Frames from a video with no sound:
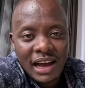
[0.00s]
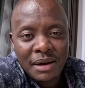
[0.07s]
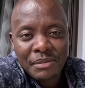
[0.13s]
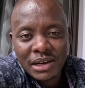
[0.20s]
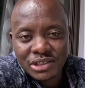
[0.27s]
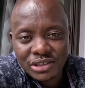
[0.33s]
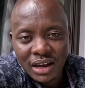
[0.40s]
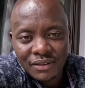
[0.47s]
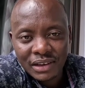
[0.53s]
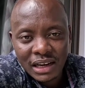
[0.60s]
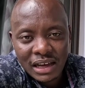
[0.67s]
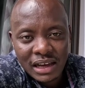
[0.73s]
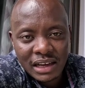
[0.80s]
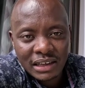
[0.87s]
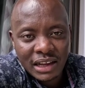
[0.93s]
I'm a
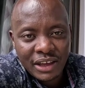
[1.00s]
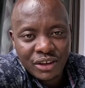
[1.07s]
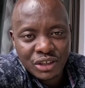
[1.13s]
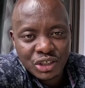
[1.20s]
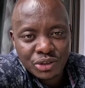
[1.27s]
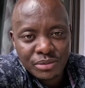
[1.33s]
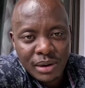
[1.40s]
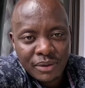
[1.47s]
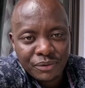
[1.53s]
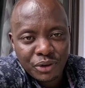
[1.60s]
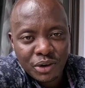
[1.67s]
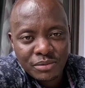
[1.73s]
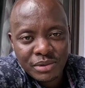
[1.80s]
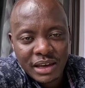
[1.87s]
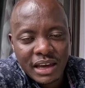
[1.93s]
traveler and a YouTuber
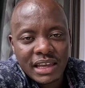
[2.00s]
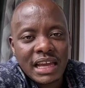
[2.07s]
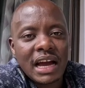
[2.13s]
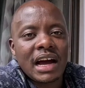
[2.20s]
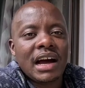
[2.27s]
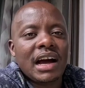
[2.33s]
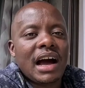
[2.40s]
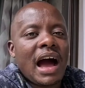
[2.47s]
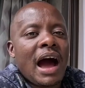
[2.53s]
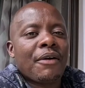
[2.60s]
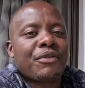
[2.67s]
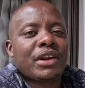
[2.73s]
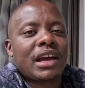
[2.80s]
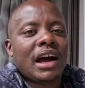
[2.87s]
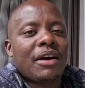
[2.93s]
from Kenya,
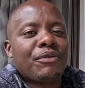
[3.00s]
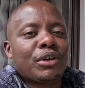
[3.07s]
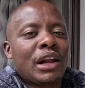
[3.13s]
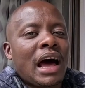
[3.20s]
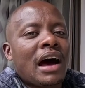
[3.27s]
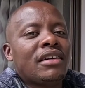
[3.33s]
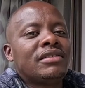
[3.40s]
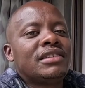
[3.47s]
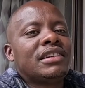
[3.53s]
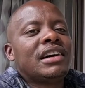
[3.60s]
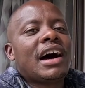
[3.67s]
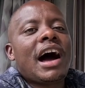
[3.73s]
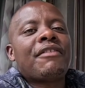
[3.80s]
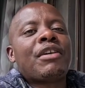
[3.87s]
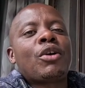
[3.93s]
Africa. For now,
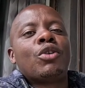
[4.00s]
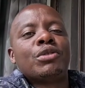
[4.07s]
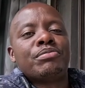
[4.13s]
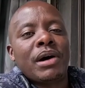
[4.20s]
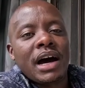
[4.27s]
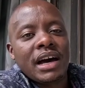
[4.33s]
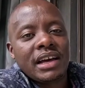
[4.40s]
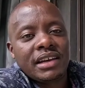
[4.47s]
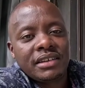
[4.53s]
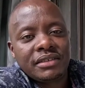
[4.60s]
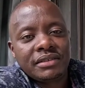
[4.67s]
have a good bye.